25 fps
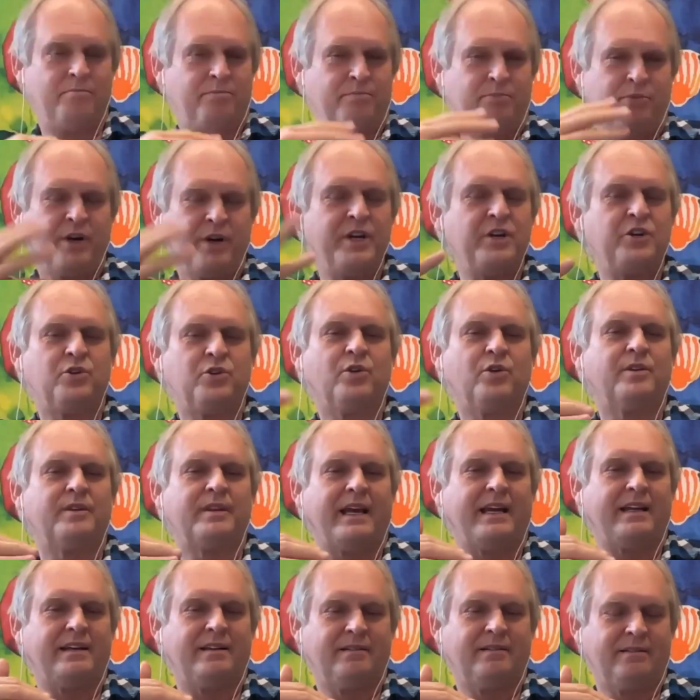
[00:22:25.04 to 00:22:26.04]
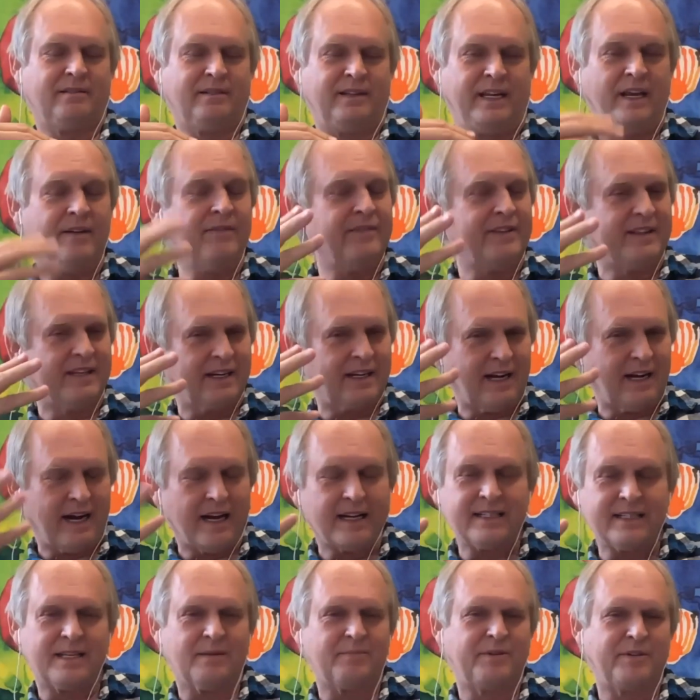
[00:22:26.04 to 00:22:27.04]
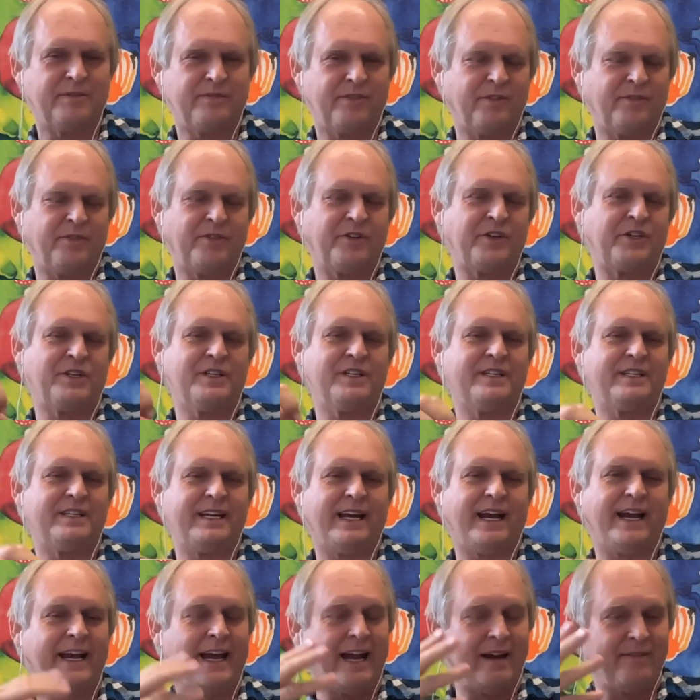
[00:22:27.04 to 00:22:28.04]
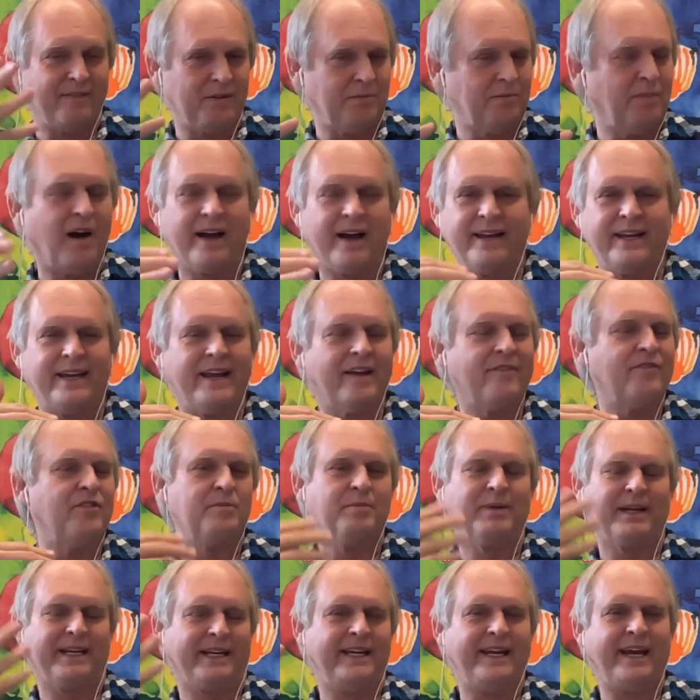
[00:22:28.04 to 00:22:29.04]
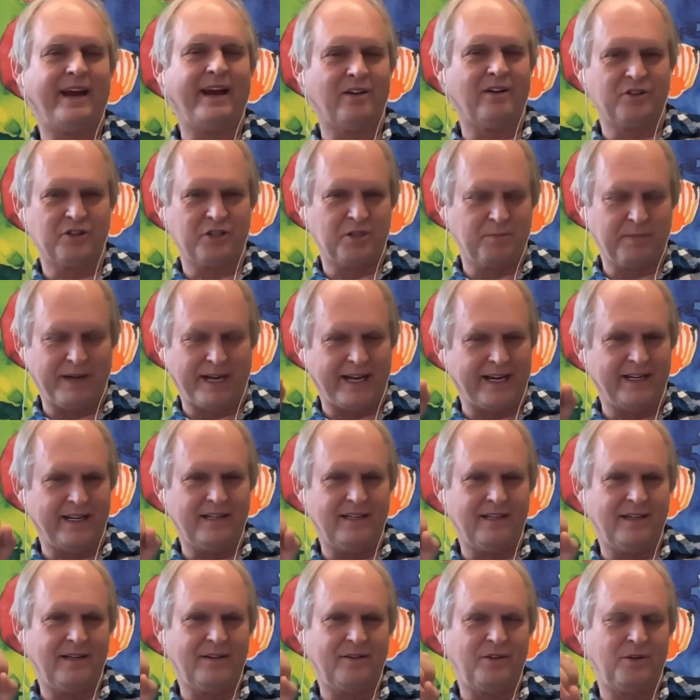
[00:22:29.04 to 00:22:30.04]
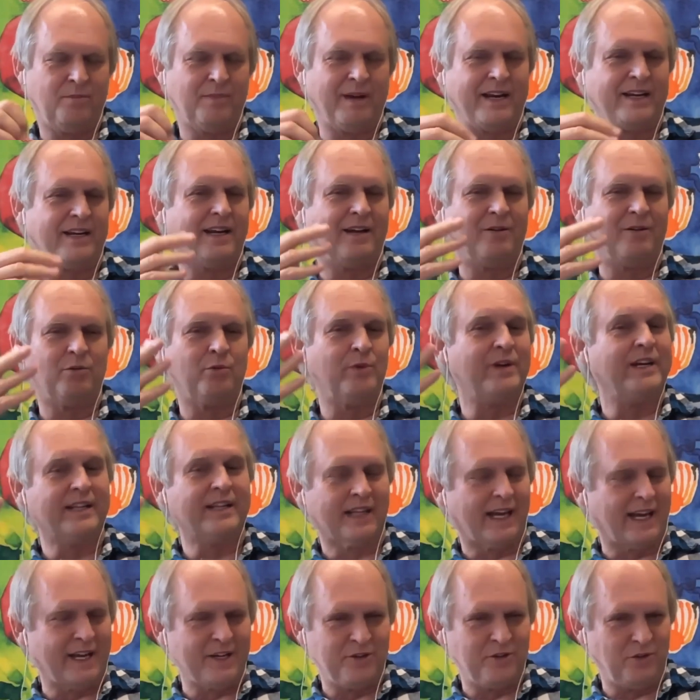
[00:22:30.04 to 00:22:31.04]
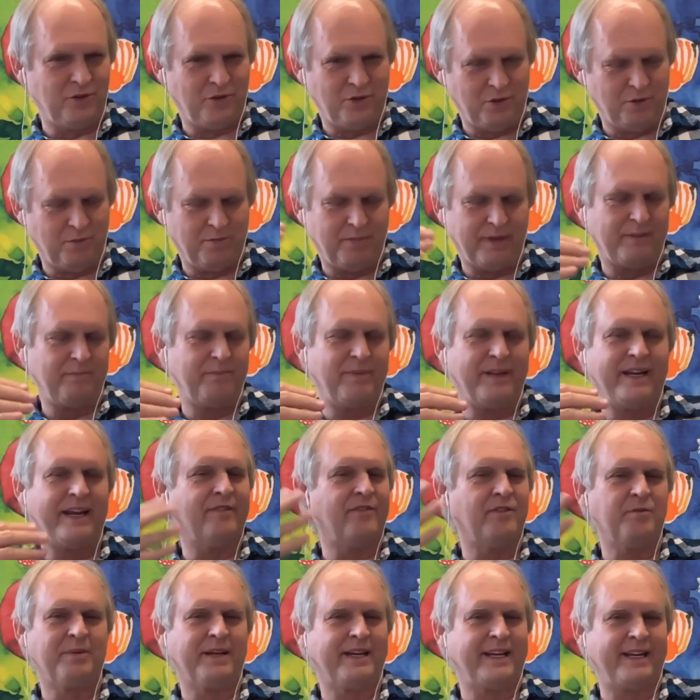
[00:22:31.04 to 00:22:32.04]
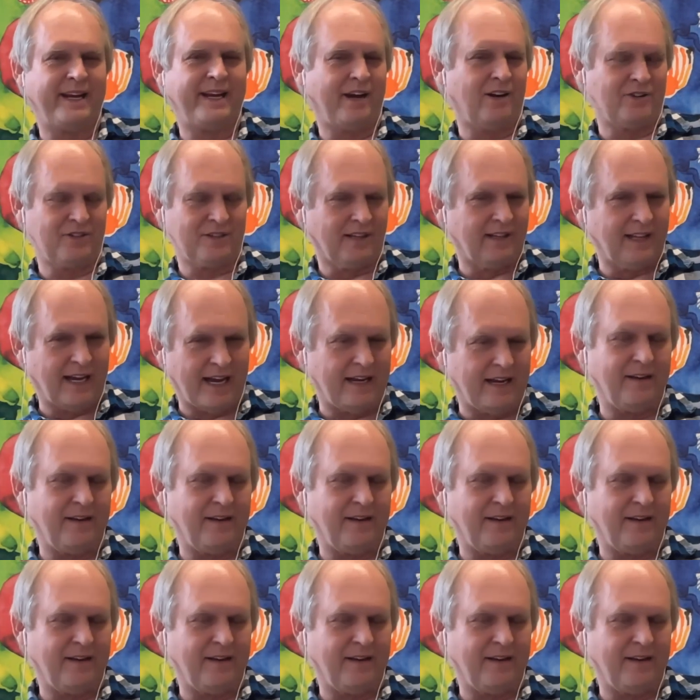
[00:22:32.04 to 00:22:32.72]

pretty sure that given the concept of efficiency I have in mind, everybody cares about it. You might not realize you do, but everybody cares a lot.